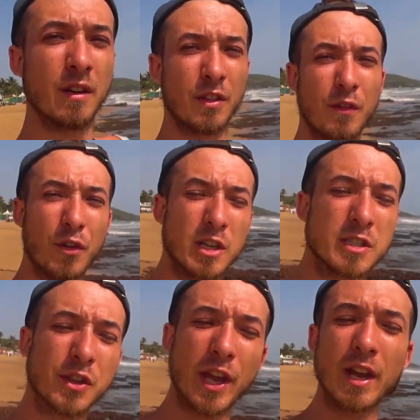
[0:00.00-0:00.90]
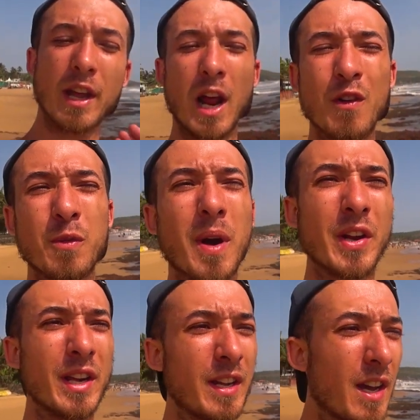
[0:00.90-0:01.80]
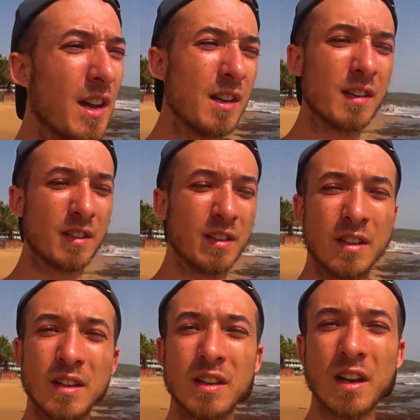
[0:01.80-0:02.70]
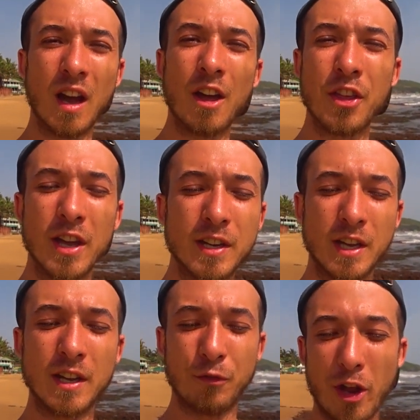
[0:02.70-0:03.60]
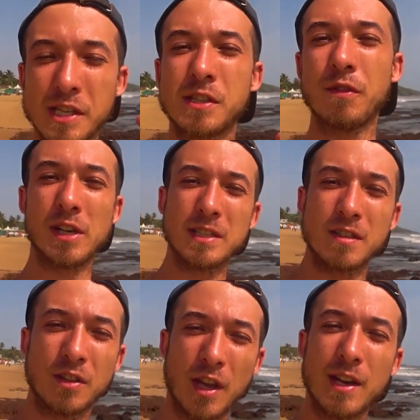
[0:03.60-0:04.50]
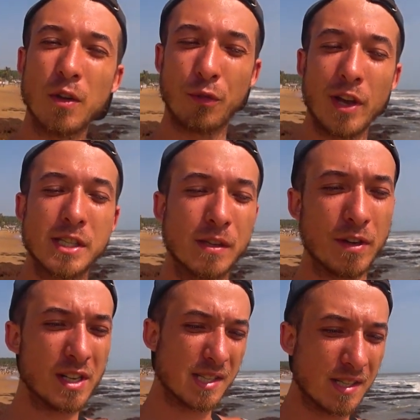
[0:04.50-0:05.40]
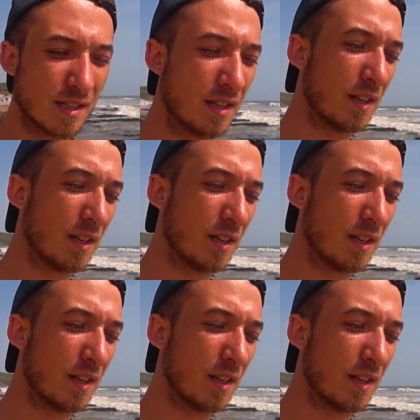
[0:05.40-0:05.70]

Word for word: The first thing I love about India are the Indian festivals, the Hindu festivals,